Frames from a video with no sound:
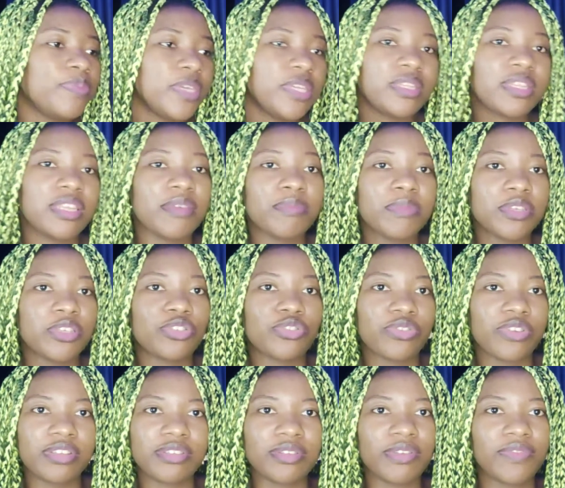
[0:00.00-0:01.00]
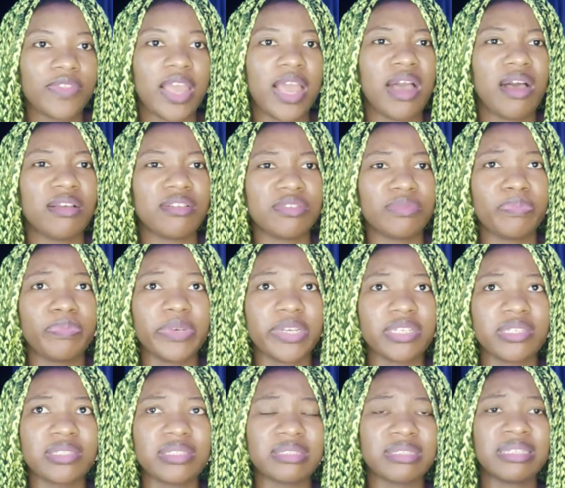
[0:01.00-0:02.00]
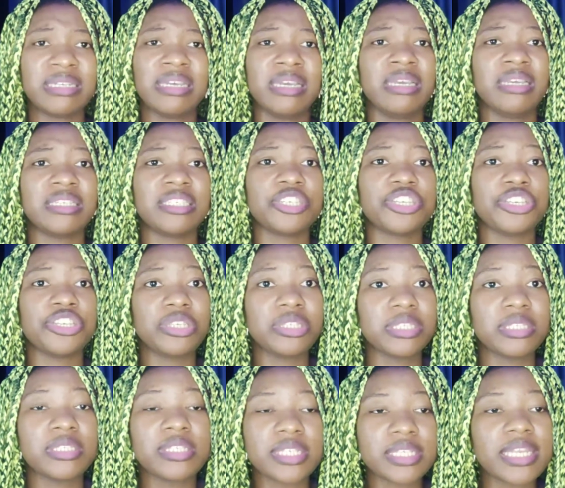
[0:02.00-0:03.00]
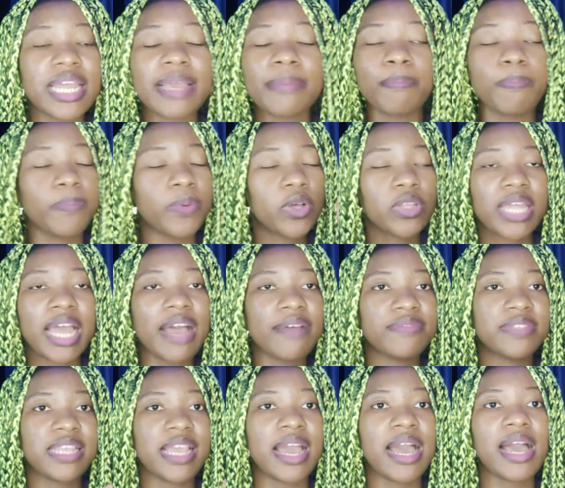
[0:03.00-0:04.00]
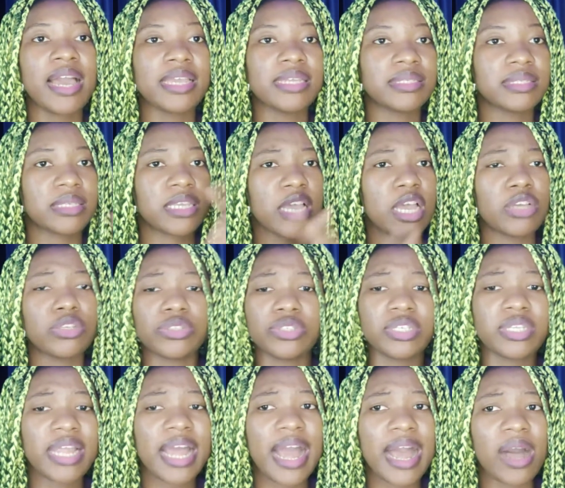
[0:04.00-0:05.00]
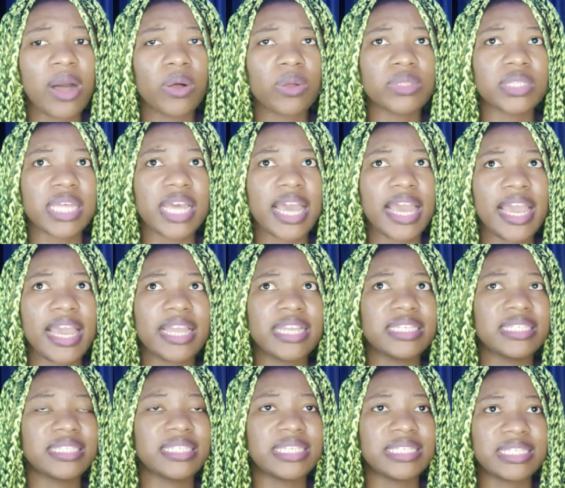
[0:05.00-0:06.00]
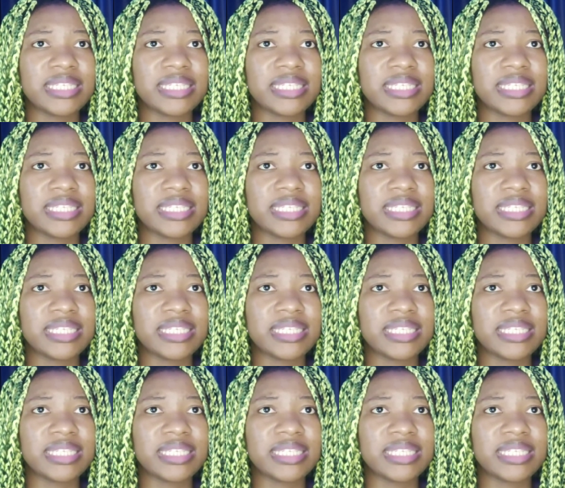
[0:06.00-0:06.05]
the mistress of the house, but they both have their eyes gouged out and